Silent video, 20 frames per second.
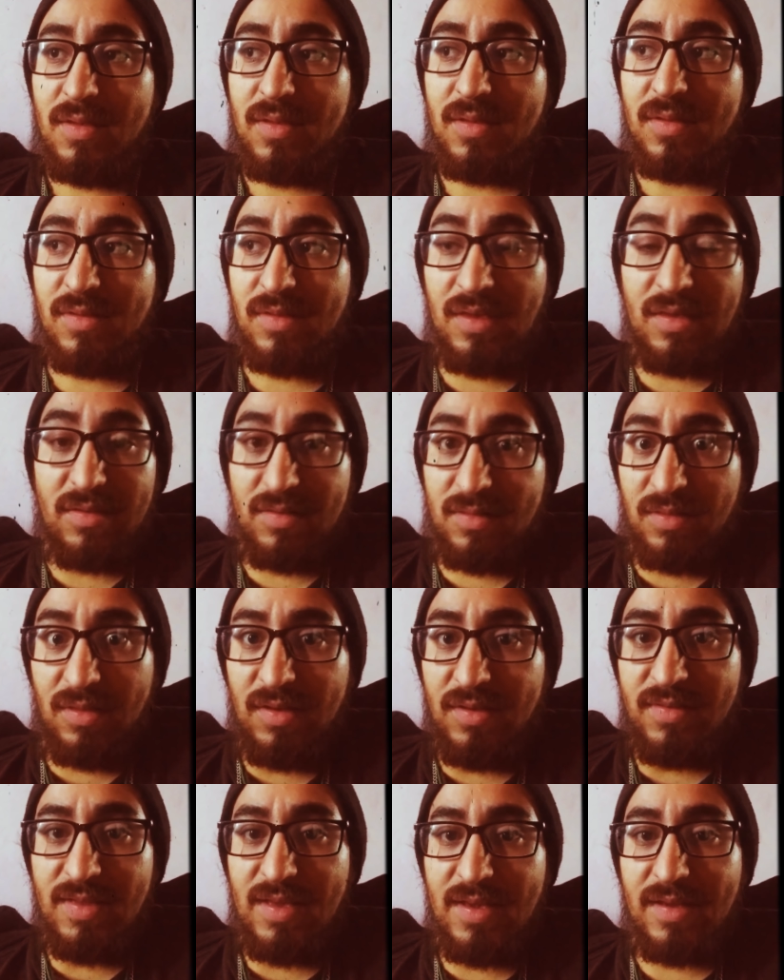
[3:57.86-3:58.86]
This
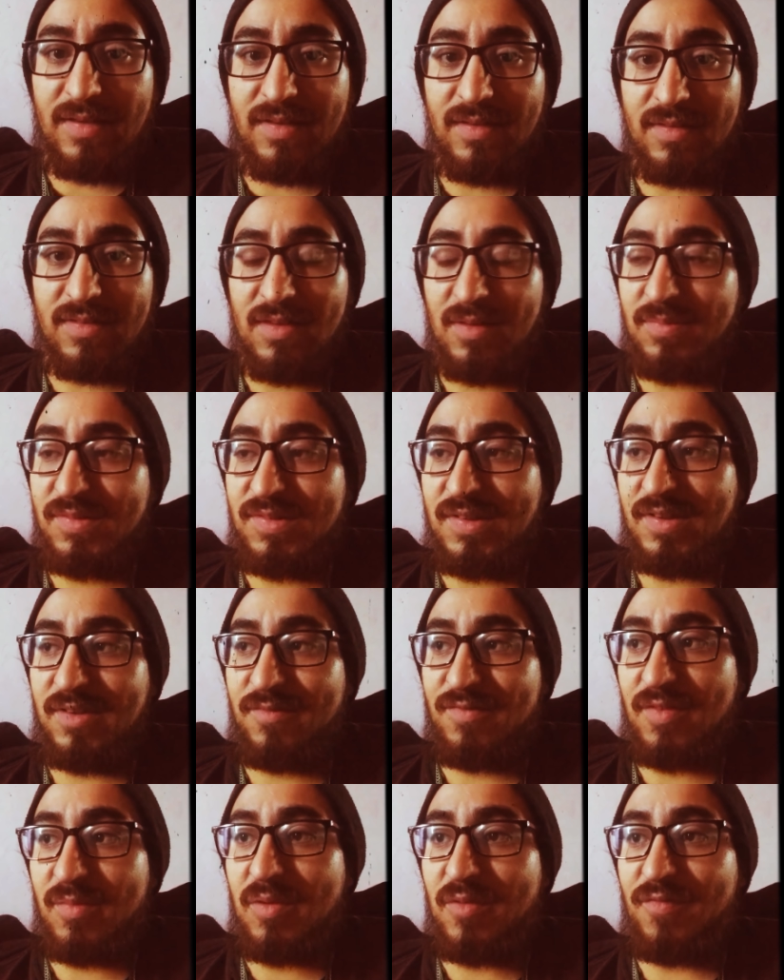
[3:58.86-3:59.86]
looks like something
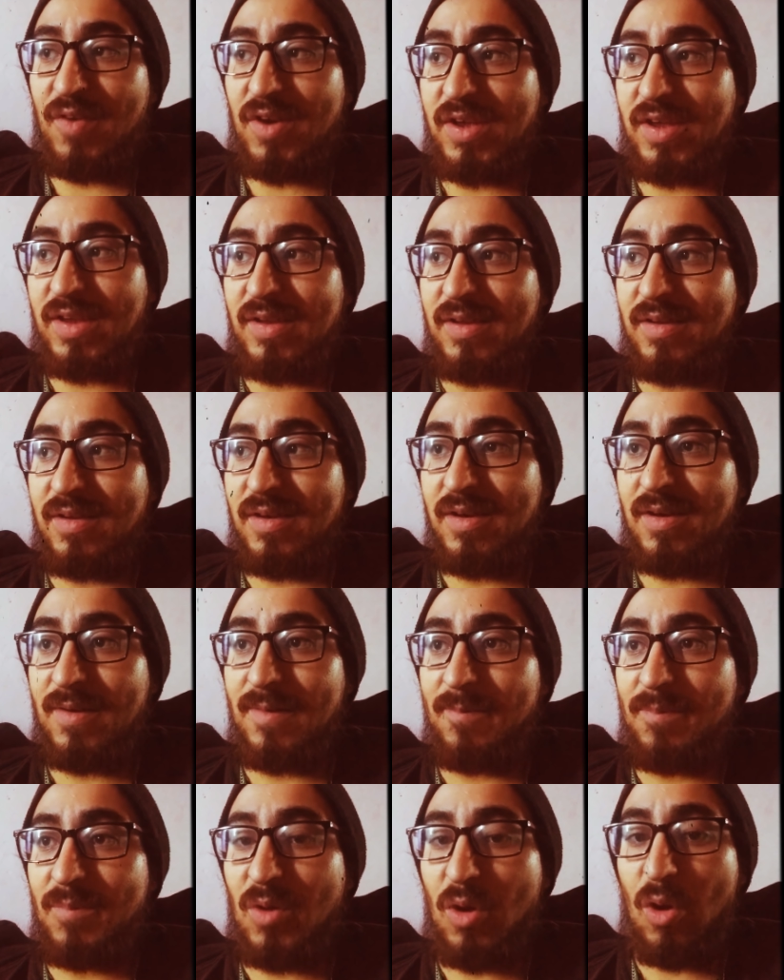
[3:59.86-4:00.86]
from a fucking
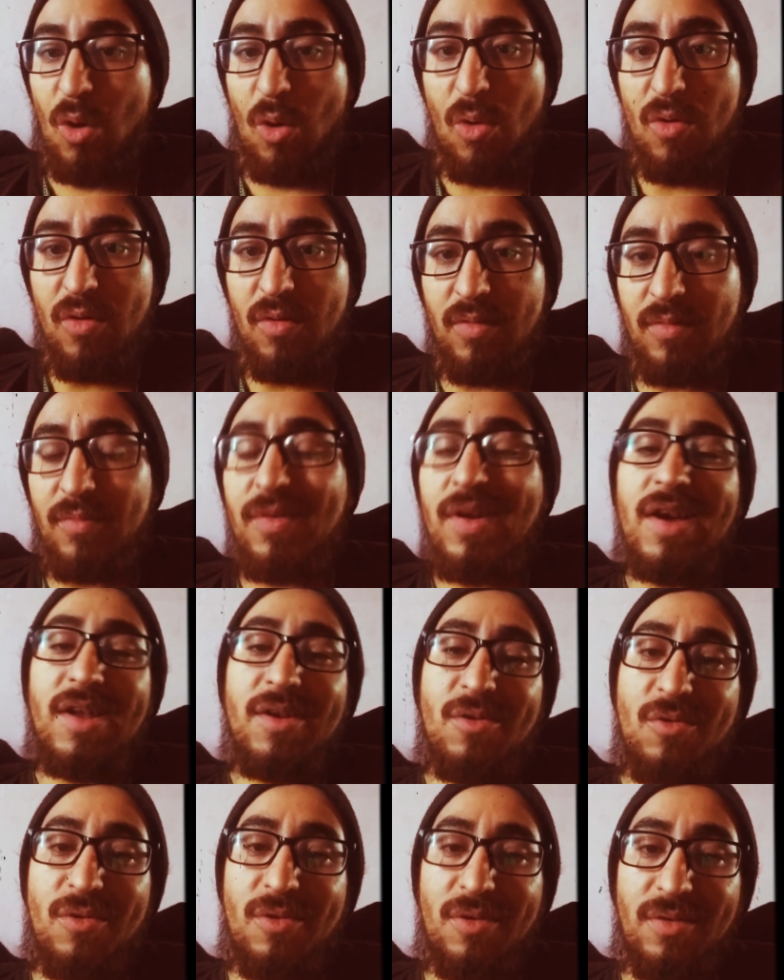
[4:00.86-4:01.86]
a horror, not a
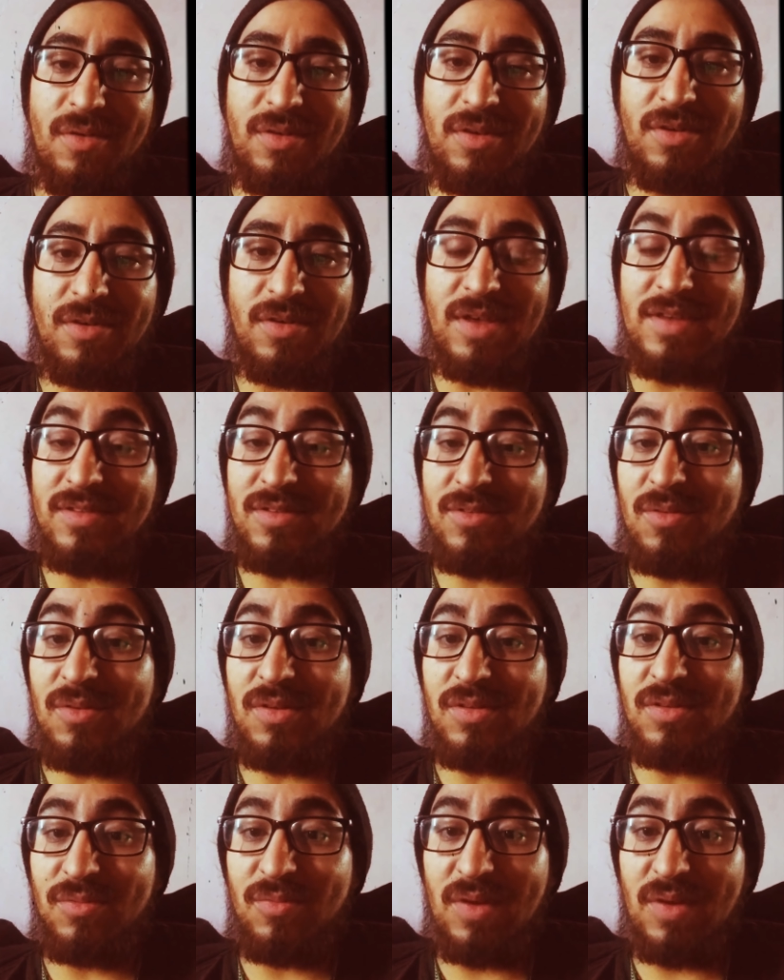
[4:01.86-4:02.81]
horror. That's going way